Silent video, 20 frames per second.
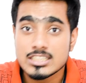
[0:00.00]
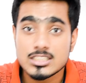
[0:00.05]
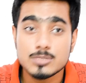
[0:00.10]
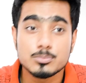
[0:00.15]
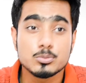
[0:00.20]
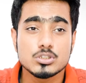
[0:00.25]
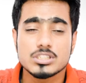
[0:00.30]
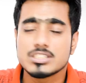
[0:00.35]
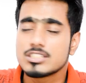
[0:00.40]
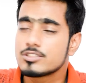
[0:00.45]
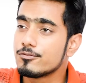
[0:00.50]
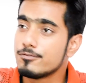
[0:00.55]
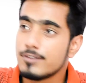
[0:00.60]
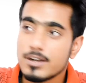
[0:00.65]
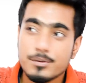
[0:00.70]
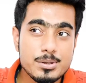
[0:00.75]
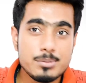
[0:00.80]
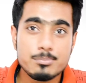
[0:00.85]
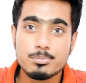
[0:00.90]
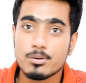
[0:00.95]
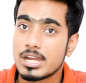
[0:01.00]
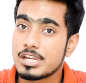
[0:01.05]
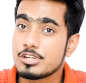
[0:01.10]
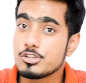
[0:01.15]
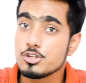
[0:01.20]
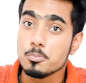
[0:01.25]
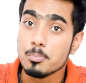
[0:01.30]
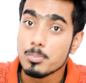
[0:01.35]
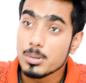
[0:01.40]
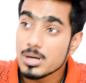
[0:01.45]
Suppose it's very bright.
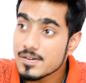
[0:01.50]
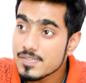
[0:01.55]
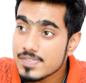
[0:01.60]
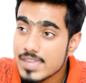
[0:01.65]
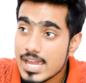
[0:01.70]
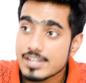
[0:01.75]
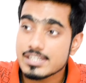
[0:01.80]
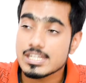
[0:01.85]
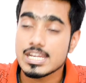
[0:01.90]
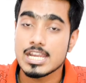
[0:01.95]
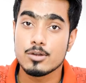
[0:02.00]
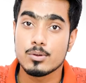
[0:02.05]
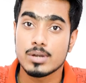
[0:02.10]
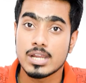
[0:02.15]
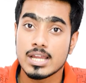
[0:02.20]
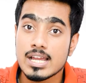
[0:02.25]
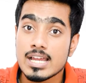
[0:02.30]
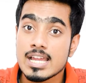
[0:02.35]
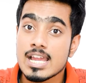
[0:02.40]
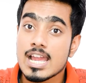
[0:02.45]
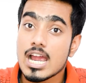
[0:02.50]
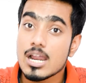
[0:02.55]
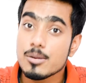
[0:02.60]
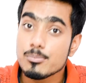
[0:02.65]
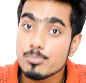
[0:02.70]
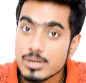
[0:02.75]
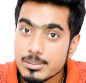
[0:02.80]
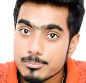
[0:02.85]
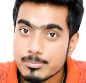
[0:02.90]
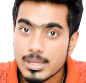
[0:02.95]
You burn that area
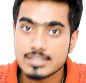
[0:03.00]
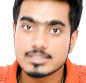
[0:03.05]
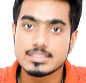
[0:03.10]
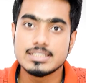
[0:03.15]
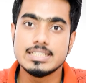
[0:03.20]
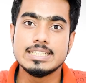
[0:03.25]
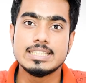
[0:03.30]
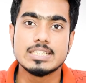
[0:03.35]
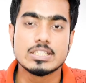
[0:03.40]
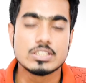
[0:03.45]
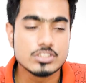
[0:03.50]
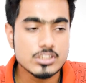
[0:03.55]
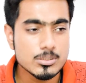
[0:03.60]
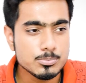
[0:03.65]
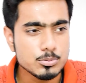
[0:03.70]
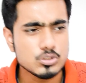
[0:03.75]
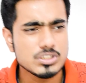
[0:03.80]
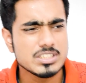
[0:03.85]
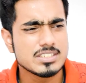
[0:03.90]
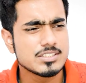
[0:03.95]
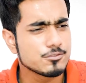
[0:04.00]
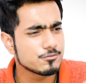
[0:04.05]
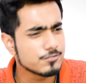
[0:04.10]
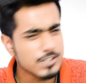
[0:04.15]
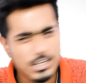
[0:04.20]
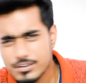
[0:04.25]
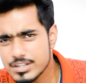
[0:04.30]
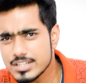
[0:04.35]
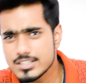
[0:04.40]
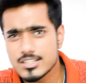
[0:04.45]
and bring back the details. Suppose it's
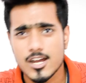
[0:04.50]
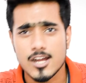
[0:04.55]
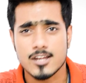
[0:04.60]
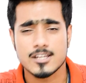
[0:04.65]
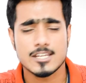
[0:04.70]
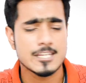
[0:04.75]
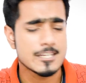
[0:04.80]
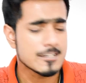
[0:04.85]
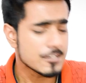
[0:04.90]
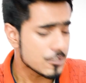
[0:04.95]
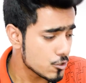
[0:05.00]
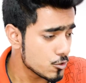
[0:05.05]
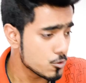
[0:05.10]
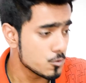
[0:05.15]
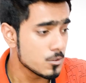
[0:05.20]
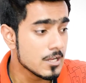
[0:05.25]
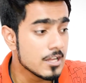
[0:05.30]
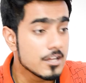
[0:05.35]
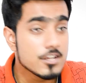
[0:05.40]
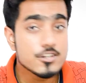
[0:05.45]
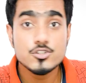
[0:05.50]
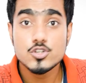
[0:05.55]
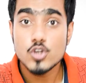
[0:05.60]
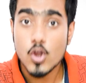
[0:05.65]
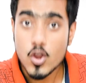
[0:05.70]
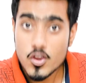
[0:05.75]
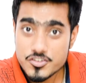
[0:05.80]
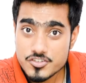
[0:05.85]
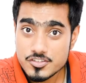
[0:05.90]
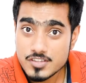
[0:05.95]
very dark, it, you
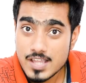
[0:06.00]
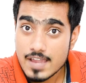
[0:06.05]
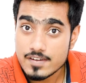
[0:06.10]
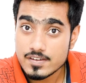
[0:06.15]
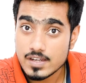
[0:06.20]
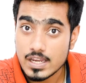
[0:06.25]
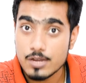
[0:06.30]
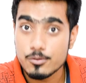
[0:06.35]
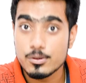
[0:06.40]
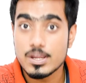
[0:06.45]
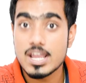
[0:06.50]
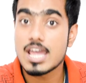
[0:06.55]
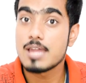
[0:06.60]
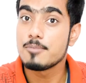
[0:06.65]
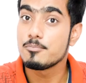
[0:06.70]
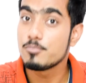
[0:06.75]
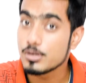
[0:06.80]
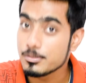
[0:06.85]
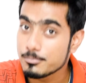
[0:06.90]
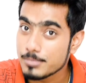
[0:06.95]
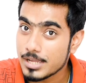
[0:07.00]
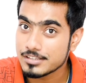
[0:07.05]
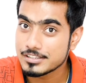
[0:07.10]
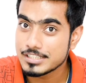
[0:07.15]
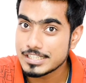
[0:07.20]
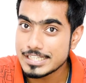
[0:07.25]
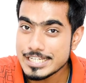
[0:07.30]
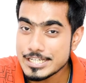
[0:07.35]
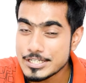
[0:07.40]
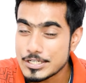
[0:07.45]
dodge that area and bring back
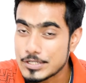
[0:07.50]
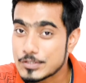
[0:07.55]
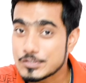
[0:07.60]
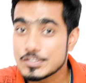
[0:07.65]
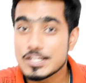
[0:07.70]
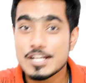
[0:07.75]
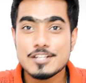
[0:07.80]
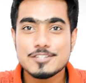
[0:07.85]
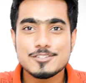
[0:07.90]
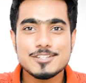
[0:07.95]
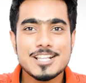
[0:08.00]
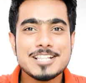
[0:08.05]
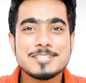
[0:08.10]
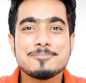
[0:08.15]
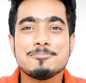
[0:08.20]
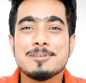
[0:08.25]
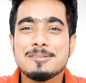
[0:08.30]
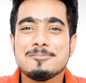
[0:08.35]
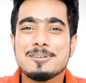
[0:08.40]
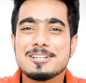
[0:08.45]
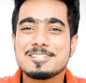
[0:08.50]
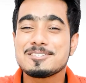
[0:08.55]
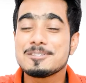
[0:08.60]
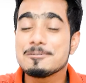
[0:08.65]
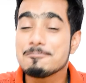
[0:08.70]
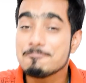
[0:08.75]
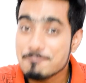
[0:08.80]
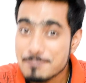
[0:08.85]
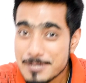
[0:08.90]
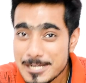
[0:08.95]
the details. So that's pretty much
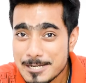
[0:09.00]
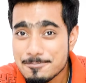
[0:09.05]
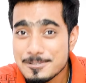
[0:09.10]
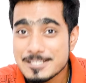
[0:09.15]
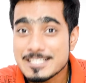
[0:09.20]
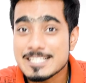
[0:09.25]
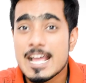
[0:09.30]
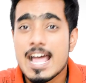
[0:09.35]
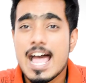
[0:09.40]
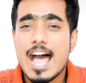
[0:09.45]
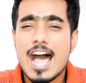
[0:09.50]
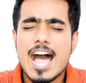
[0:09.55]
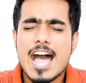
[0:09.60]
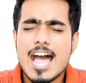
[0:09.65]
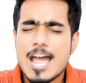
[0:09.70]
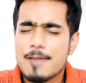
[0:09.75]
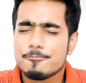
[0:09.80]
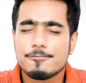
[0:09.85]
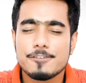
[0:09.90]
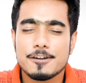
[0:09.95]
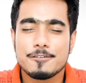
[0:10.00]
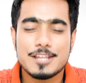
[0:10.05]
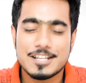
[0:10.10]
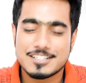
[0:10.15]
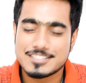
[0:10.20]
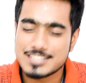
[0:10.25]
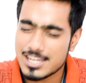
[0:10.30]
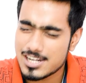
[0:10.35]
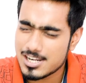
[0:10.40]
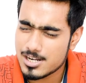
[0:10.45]
the purpose I'm very
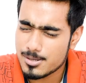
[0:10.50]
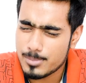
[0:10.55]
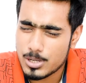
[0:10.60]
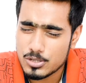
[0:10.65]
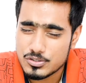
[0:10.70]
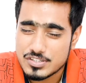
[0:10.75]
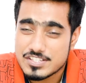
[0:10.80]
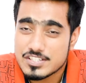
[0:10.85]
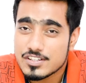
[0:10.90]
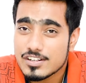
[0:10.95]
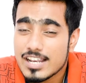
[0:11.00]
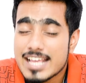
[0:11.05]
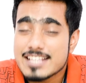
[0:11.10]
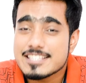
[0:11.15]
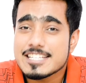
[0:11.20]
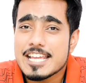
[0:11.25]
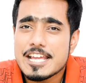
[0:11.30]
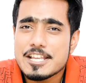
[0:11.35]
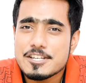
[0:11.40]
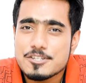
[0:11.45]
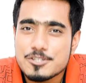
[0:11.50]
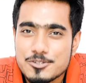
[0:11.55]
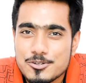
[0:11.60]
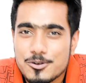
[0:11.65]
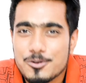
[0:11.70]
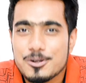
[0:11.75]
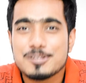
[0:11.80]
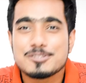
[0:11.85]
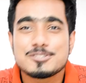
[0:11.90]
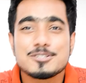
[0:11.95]
excited about this class and
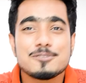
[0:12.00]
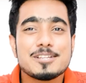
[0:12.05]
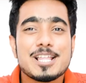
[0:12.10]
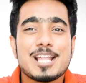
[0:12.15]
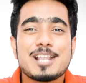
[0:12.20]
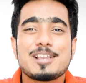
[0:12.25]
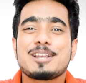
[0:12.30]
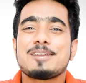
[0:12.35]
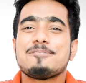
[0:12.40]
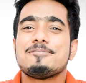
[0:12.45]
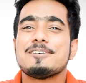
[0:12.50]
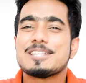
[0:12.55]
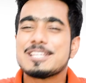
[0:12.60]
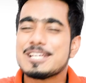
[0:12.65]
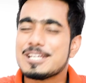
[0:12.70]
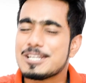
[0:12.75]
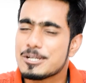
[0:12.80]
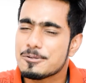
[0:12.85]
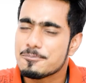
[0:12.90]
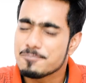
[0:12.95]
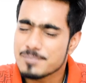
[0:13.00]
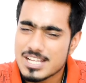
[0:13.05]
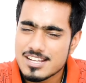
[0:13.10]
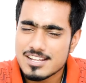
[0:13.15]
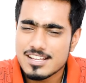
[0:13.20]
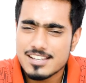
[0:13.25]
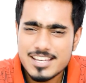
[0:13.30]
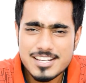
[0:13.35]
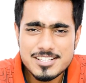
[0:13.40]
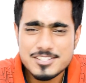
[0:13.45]
tutorial, so without any further ado,
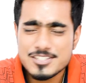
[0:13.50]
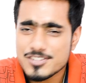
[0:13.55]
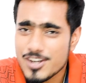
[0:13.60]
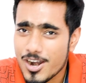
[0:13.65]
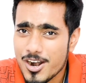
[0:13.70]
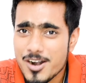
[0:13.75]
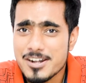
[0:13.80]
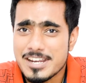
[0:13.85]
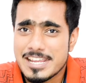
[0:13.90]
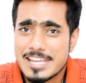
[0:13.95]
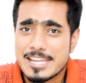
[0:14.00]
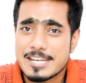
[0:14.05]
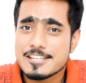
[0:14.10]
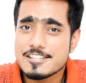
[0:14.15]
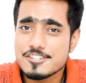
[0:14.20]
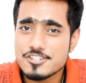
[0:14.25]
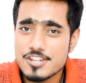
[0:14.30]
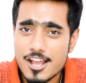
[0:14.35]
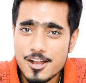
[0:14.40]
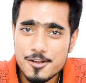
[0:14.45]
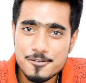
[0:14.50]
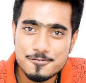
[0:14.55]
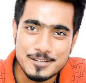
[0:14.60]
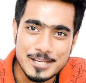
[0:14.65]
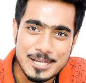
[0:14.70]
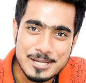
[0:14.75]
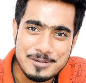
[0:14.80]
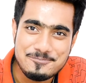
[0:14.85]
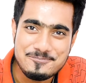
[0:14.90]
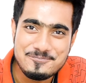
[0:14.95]
let's start it, shall
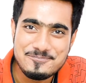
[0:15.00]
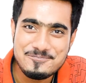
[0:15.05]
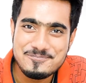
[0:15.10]
we?